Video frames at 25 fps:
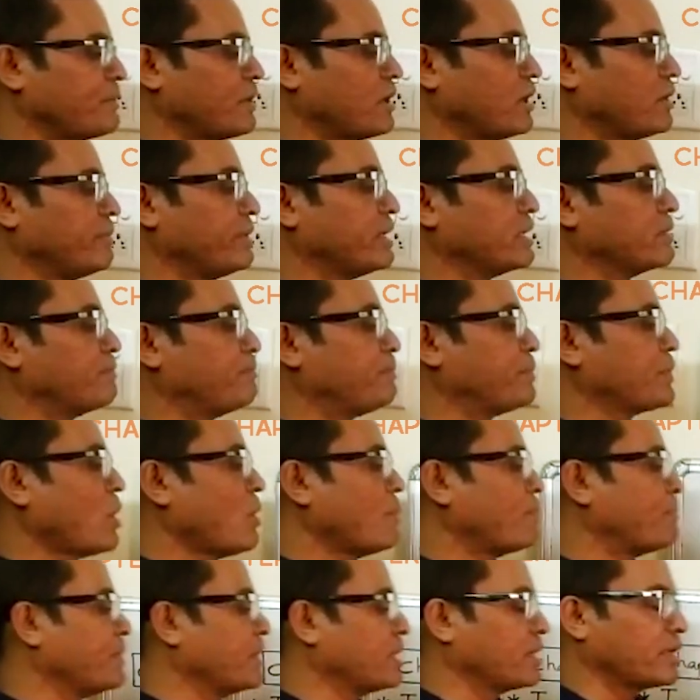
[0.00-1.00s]
our
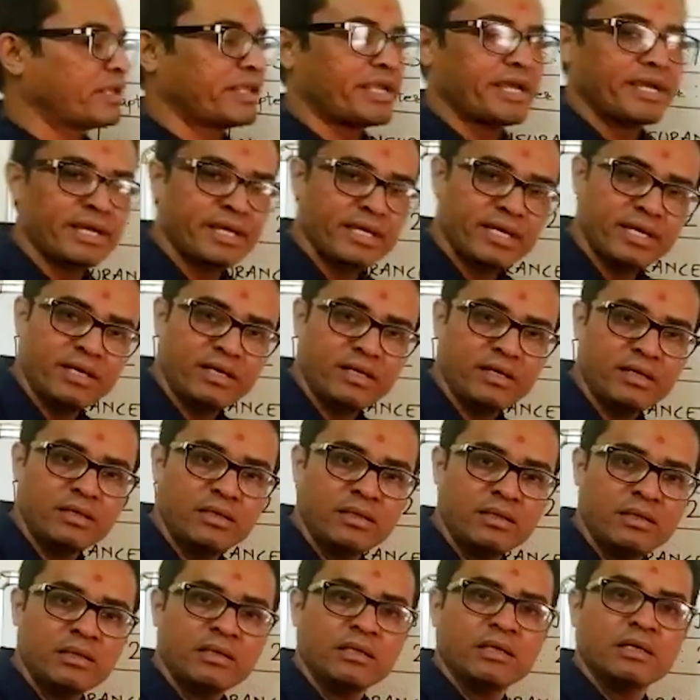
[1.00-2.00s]
property
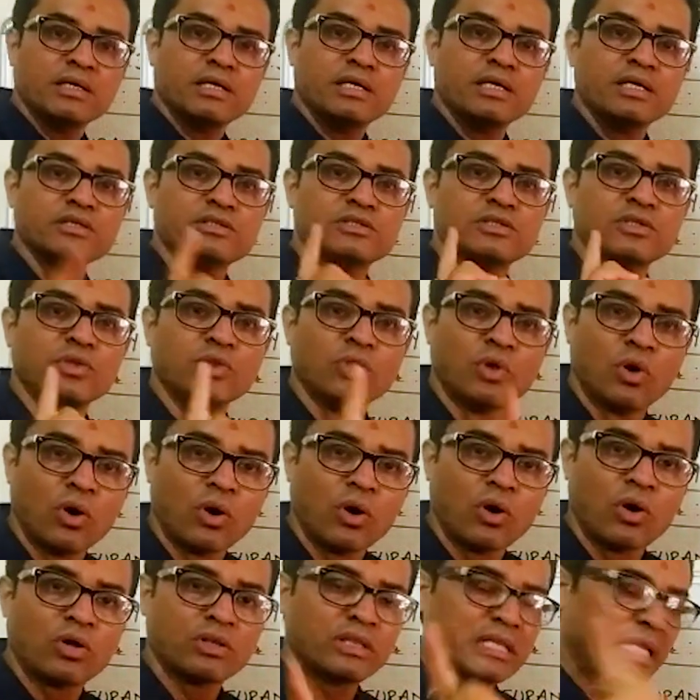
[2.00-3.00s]
is
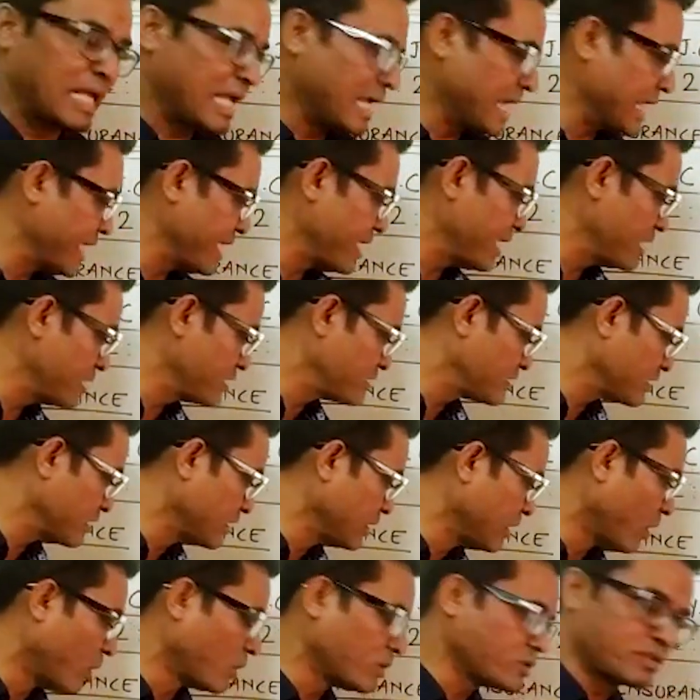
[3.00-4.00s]
known as
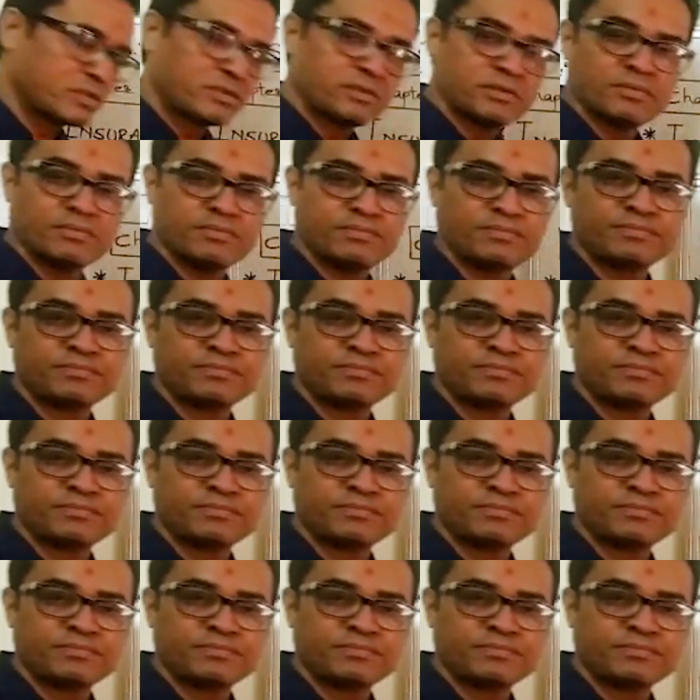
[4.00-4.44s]
loss.